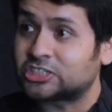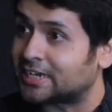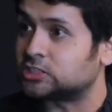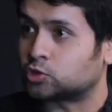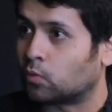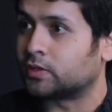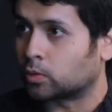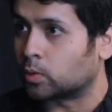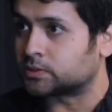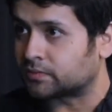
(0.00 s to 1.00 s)
changed over the
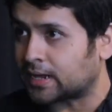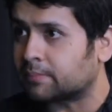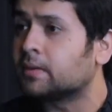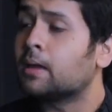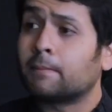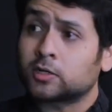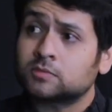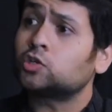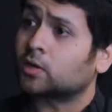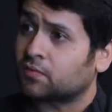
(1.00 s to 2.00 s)
course of time because
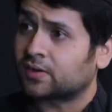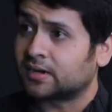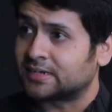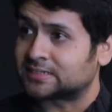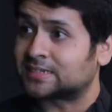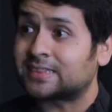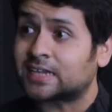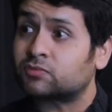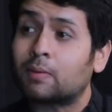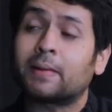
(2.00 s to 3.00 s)
of geographical reasons, and
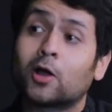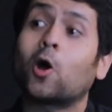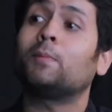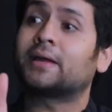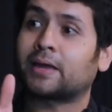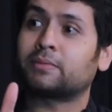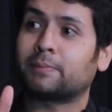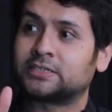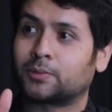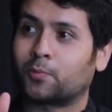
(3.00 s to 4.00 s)
that's why Bengal became the
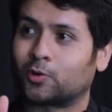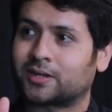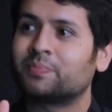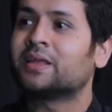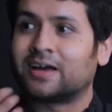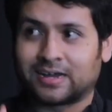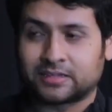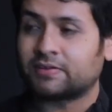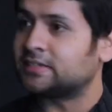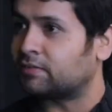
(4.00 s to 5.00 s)
major port.
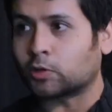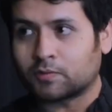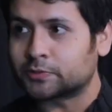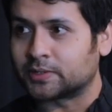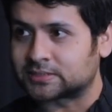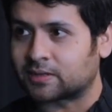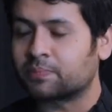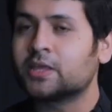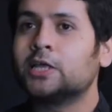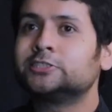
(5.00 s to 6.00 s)
Otherwise, it was always Odisha.
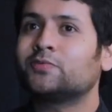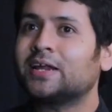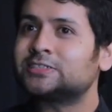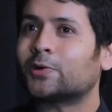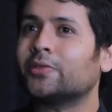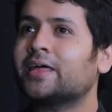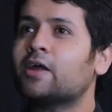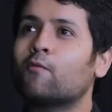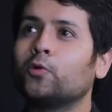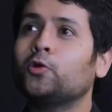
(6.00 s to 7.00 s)
So when I saw that,
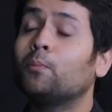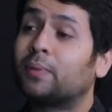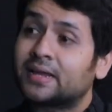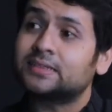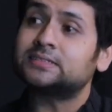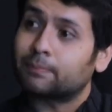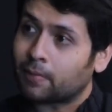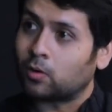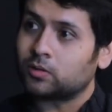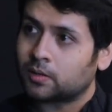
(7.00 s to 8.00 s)
I wanted to bring this
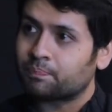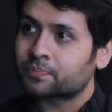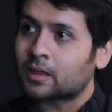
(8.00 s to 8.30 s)
about.